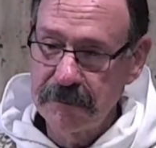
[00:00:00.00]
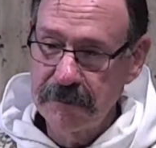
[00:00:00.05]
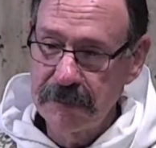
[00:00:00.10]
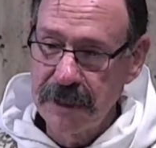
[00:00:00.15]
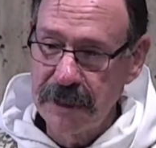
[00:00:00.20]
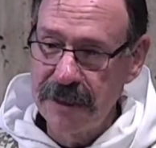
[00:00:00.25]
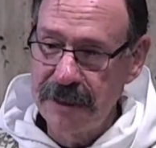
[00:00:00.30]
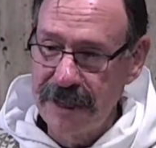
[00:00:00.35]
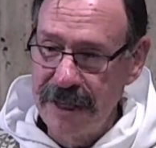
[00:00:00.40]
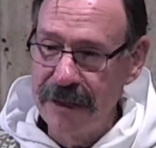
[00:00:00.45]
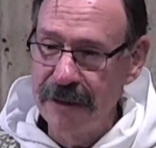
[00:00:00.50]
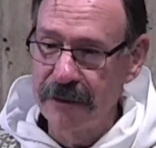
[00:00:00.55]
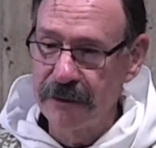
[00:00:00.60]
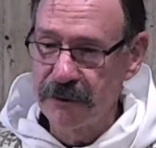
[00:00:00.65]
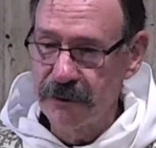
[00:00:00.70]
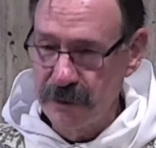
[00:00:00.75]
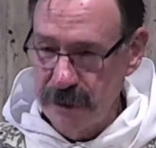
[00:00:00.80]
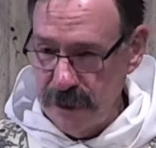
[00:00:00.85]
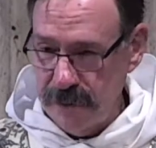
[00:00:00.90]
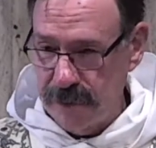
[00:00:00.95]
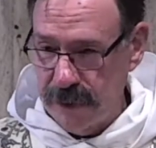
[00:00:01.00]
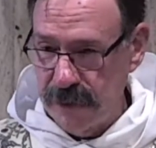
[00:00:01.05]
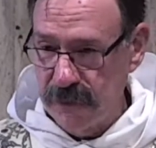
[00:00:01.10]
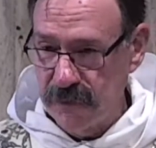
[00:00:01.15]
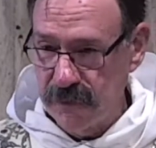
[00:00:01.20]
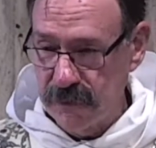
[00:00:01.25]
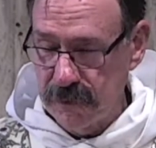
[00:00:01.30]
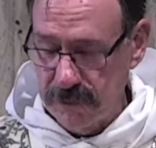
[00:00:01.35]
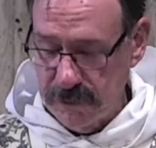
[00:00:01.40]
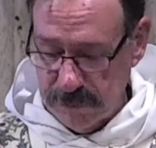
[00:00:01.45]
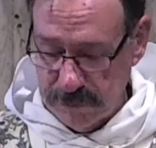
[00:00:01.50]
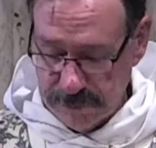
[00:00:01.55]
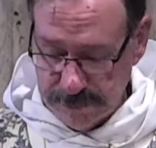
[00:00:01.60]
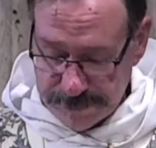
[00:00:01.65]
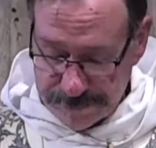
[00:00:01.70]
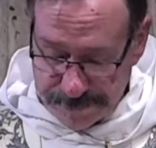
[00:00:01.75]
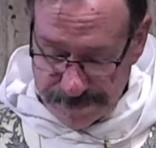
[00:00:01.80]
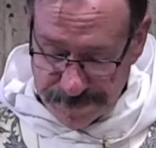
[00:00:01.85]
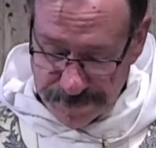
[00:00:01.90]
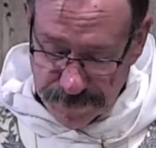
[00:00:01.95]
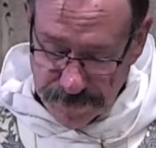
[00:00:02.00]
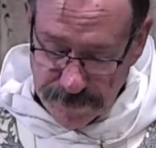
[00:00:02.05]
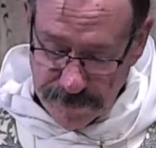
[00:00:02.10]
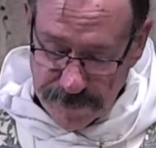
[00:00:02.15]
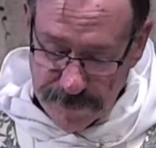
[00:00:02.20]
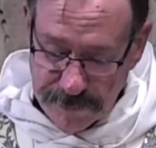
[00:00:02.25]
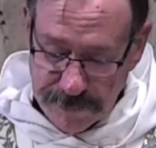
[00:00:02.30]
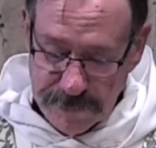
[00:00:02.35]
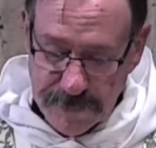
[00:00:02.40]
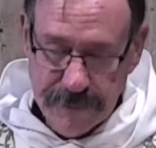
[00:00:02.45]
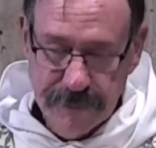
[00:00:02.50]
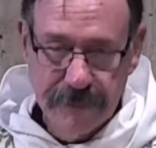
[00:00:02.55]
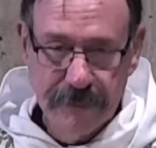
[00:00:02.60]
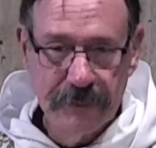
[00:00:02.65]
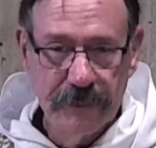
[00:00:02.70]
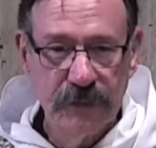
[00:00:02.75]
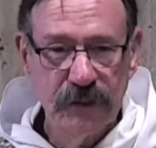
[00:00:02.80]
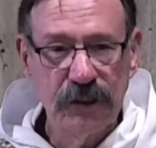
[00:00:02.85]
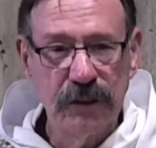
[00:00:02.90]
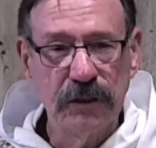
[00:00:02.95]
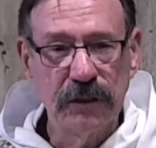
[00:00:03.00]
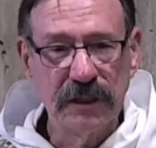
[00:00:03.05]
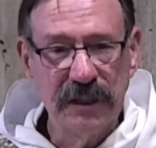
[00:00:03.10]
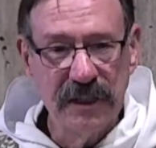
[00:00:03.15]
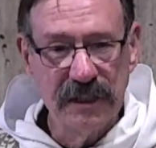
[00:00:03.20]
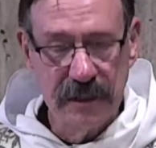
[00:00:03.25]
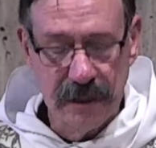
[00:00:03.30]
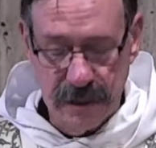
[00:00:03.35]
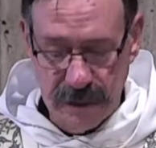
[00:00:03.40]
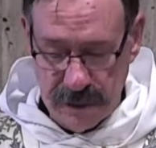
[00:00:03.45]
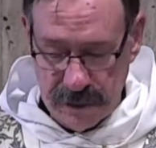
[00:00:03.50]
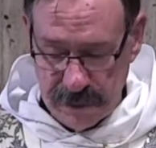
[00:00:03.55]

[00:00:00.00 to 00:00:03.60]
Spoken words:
and nail treatments. She could listen.